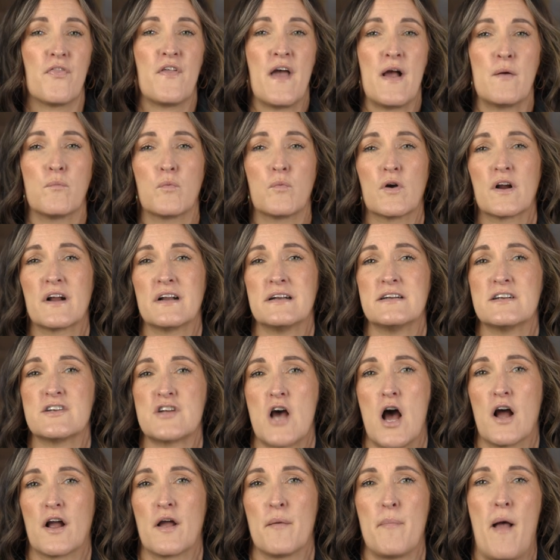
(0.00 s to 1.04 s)
Then we're going to
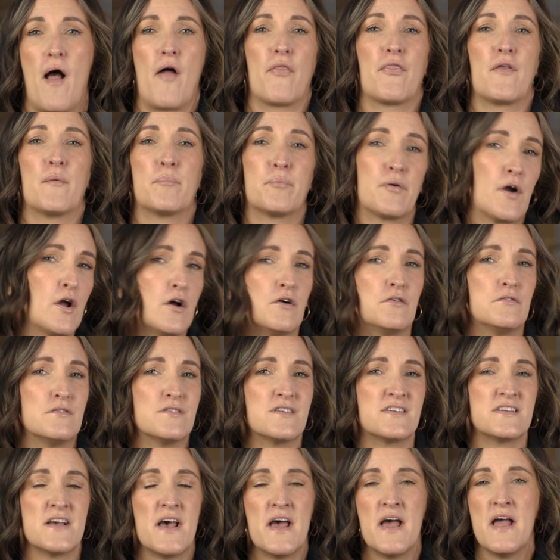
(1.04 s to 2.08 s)
talk about the
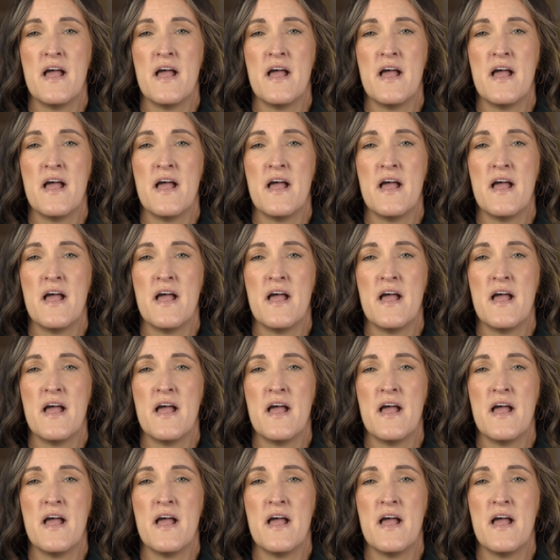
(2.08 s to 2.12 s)
pros,